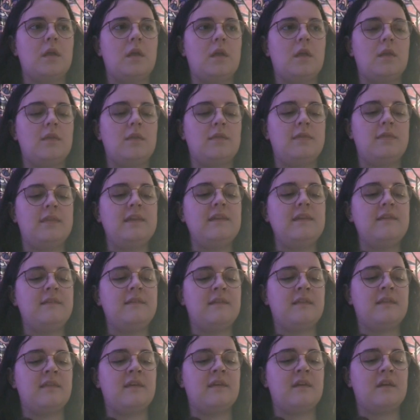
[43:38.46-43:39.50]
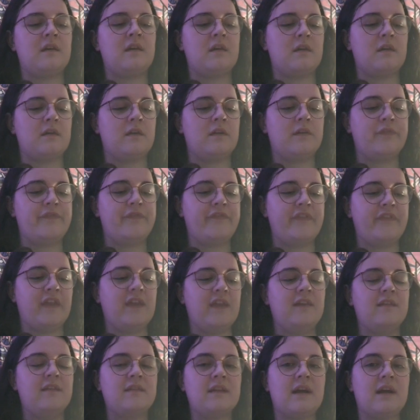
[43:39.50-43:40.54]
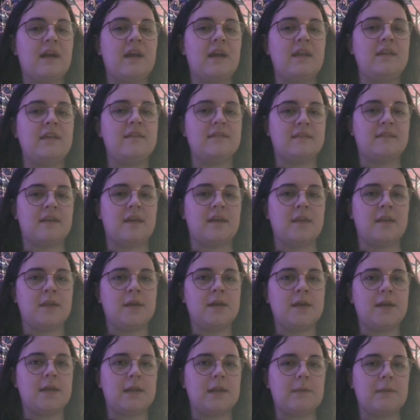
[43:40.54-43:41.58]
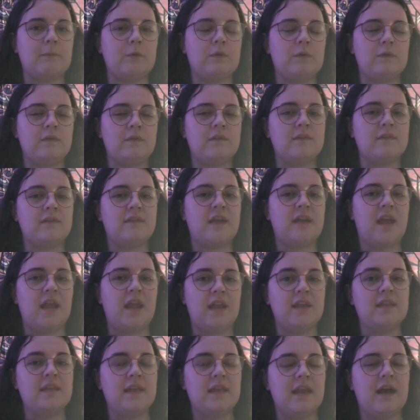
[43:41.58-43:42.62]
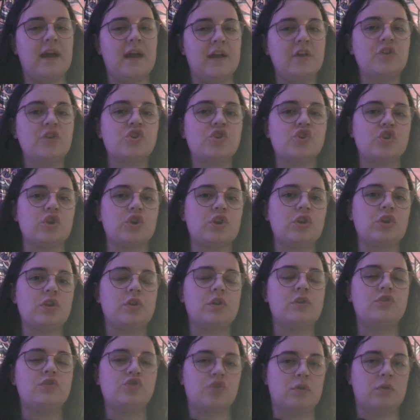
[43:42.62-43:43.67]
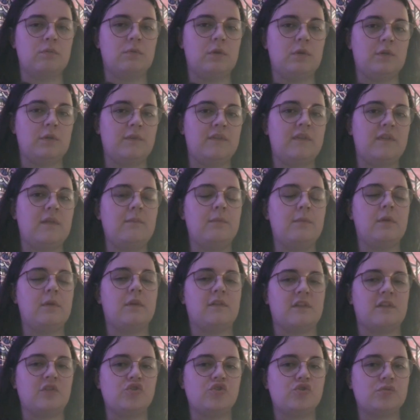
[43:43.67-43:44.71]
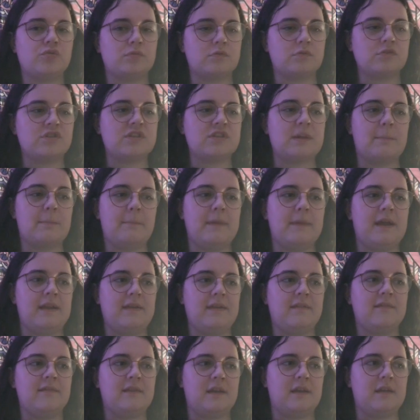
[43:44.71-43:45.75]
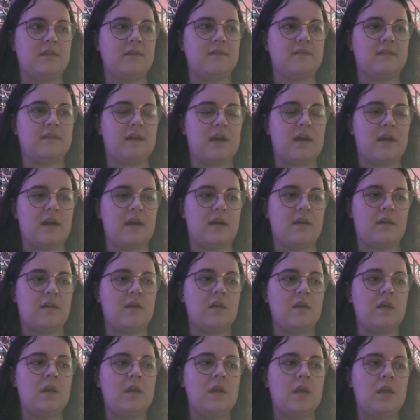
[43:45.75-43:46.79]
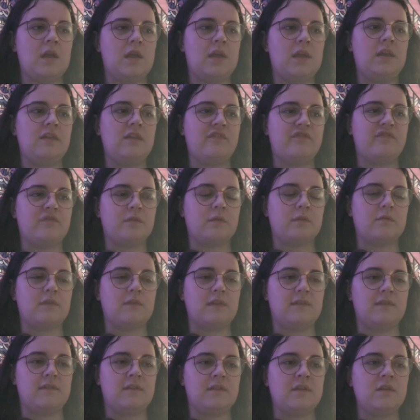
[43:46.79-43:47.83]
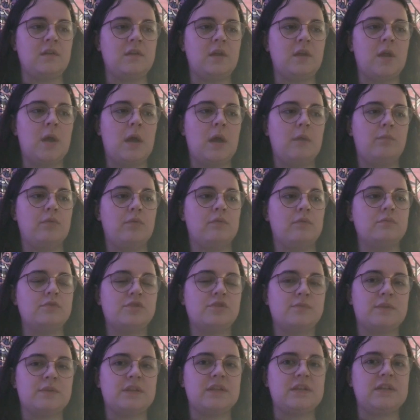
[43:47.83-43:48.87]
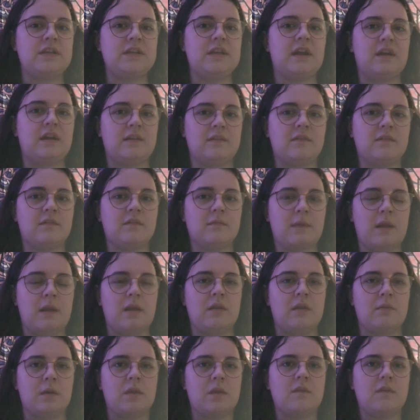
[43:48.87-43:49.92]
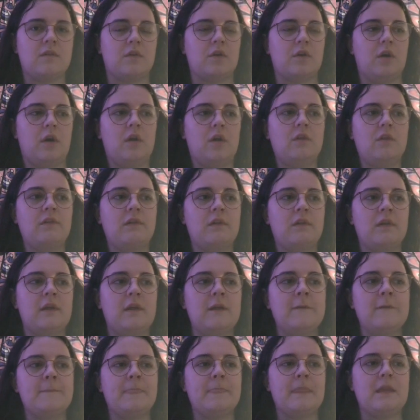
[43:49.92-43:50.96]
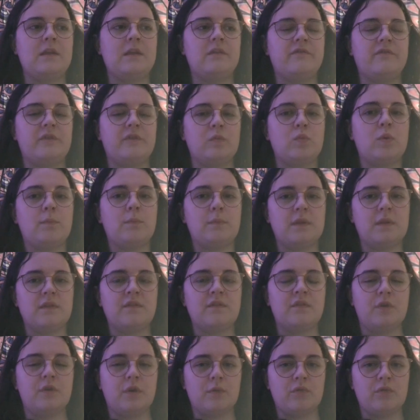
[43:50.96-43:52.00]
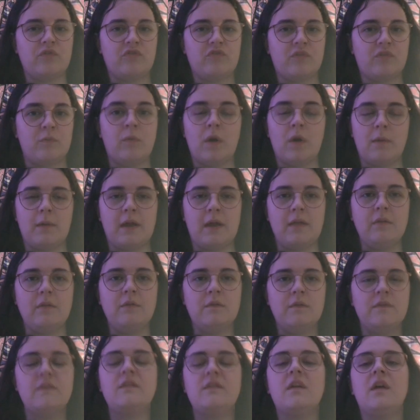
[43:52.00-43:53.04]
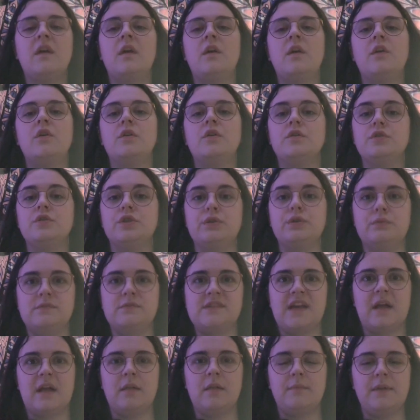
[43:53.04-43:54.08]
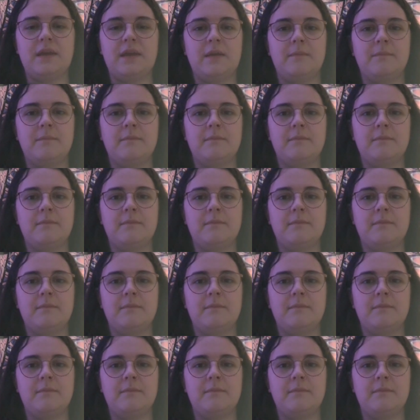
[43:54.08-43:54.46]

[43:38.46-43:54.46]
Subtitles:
these are the things that I desire, and I'm going to take the action towards them because I trust that my desires are here for a reason. But ultimately, I surrender it to God. And if you want me to go somewhere else, you tell me.